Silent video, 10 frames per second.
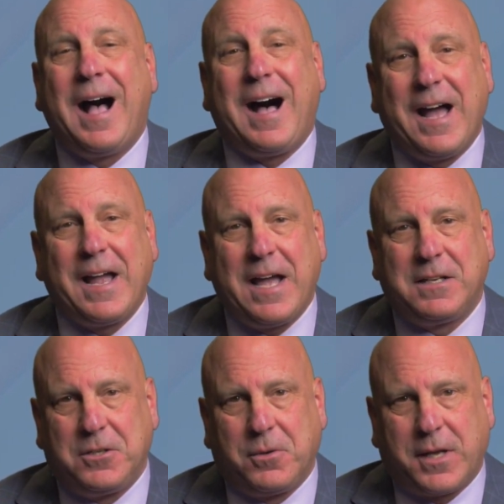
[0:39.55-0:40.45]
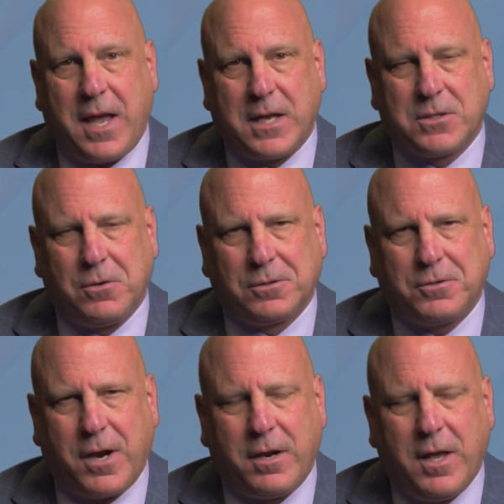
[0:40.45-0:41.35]
I had to do a cast gold
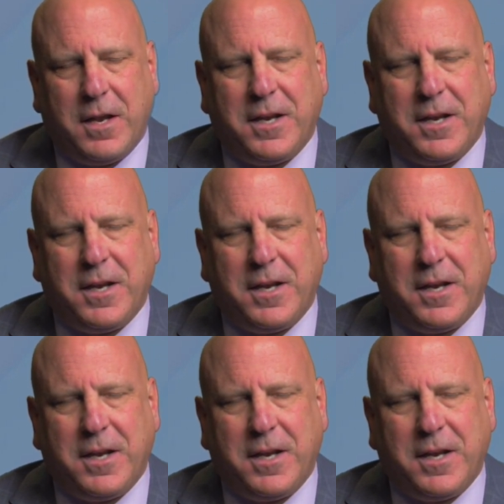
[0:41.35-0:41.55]
crown.